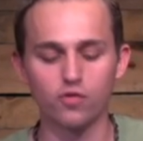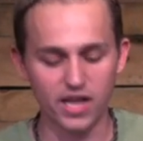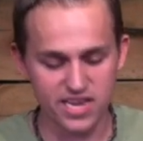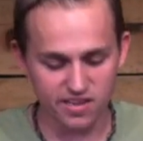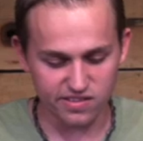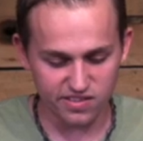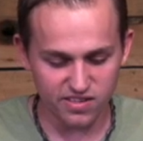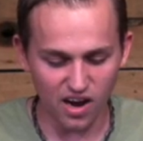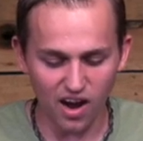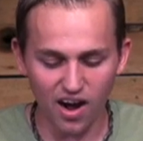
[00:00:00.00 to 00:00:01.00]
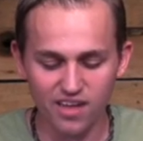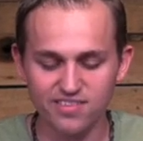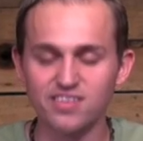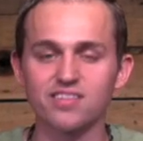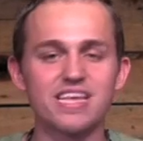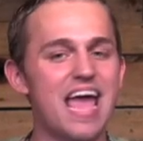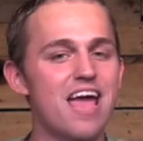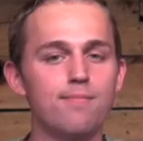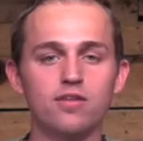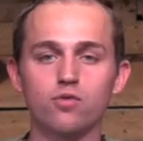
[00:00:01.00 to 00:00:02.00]
that He is constantly
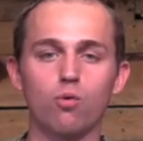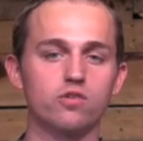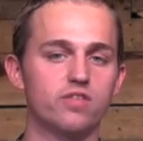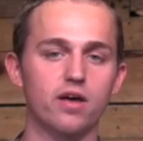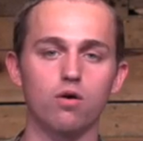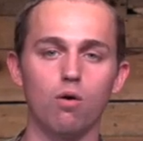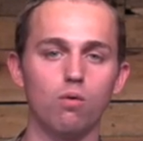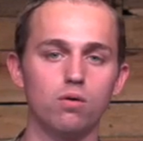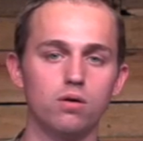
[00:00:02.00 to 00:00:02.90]
aiming towards that goal,